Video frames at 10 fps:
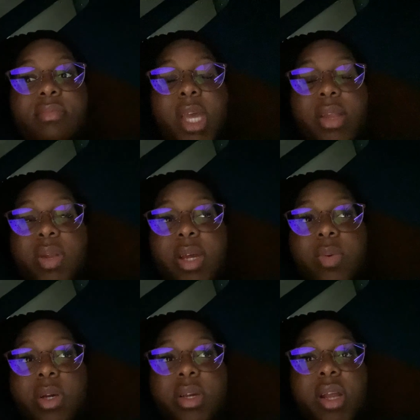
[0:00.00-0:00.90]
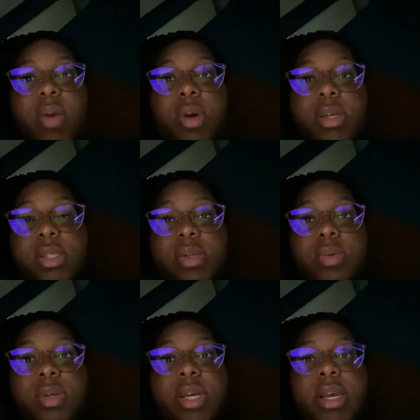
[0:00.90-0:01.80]
I don't like walking. I walk
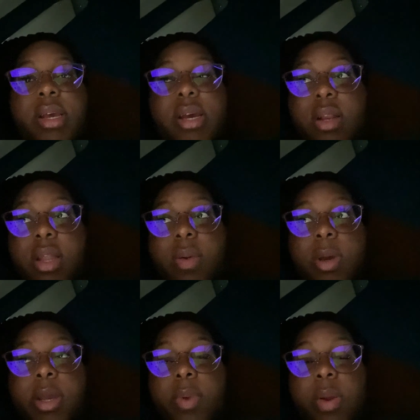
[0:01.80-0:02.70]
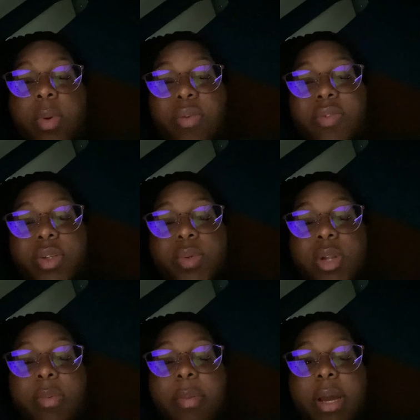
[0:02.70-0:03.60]
slow. I don't like walking when I'm up for too
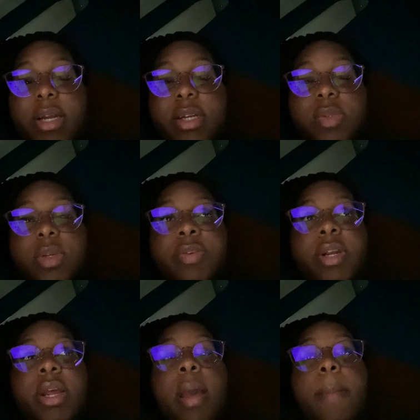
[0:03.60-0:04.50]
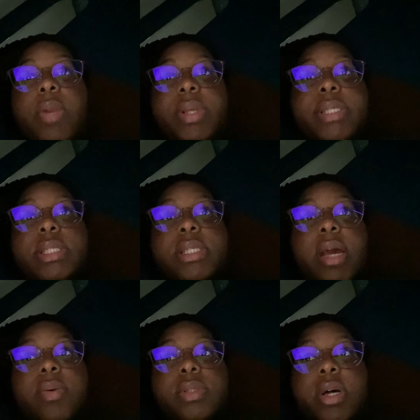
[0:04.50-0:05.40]
long. My back hurts, whatever. Anyways, yeah, I
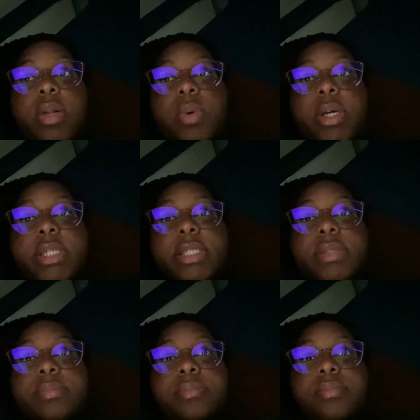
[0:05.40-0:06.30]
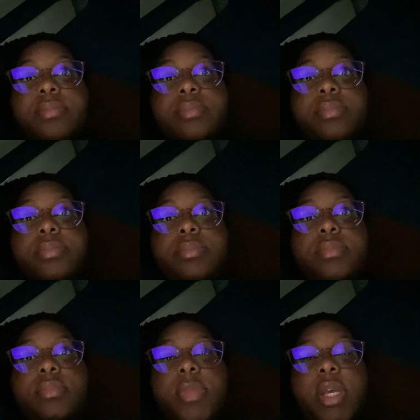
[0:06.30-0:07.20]
was all walking
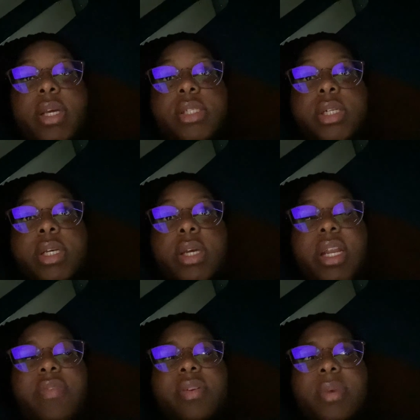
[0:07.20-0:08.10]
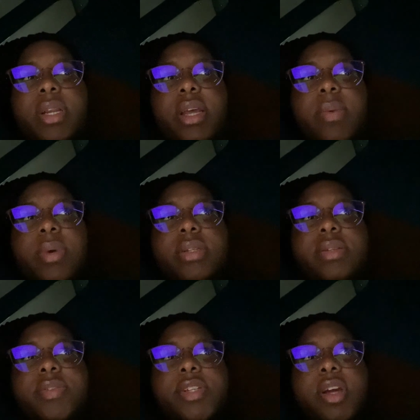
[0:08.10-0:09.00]
yesterday. And even one day I went
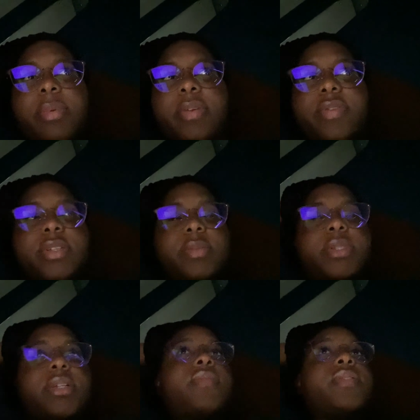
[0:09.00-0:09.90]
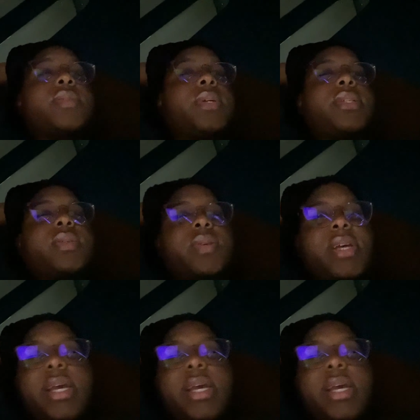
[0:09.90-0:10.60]
shopping for some stuff as well. So